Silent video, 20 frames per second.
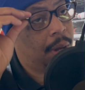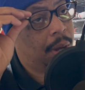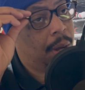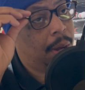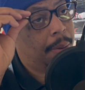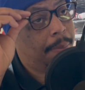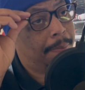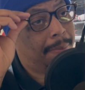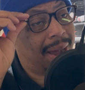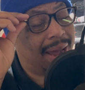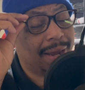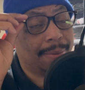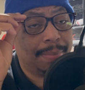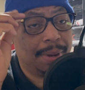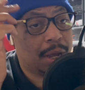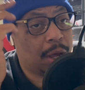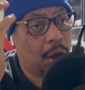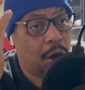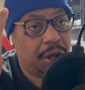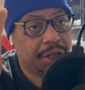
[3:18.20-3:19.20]
Mike
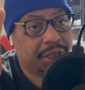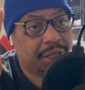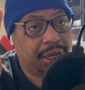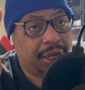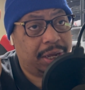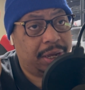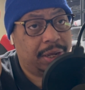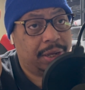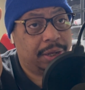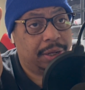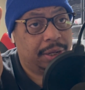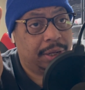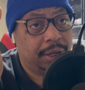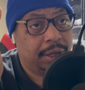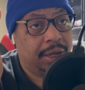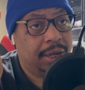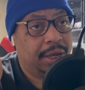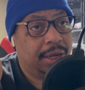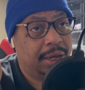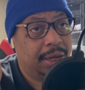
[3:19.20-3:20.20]
McCarthy
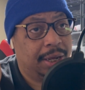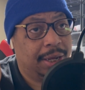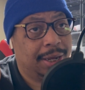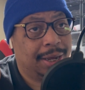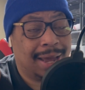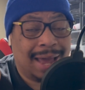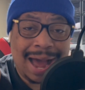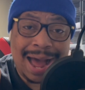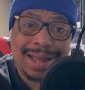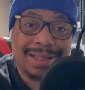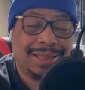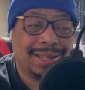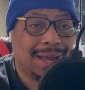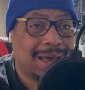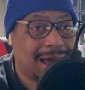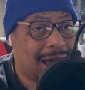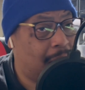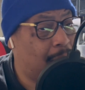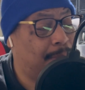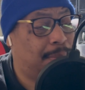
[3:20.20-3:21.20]
got the
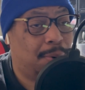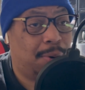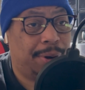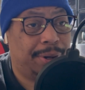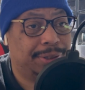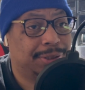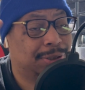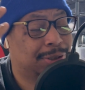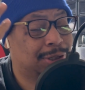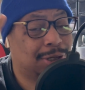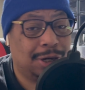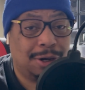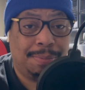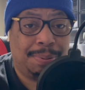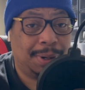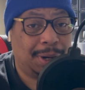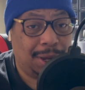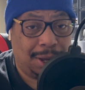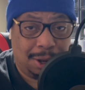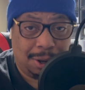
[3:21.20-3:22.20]
Cowboys to the
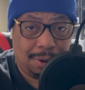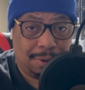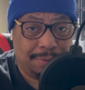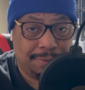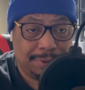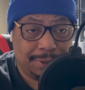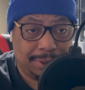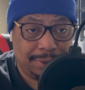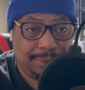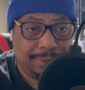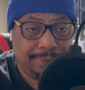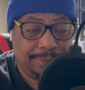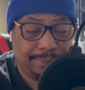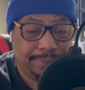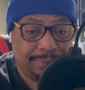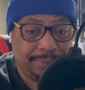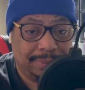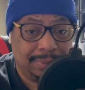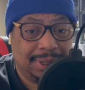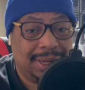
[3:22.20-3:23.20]
playoffs.
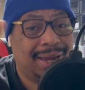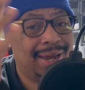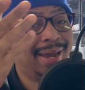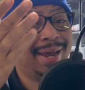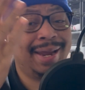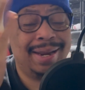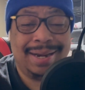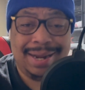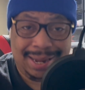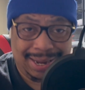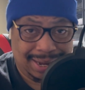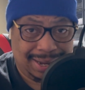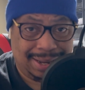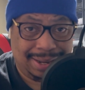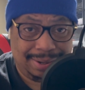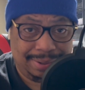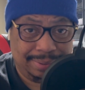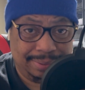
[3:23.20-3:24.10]
He did.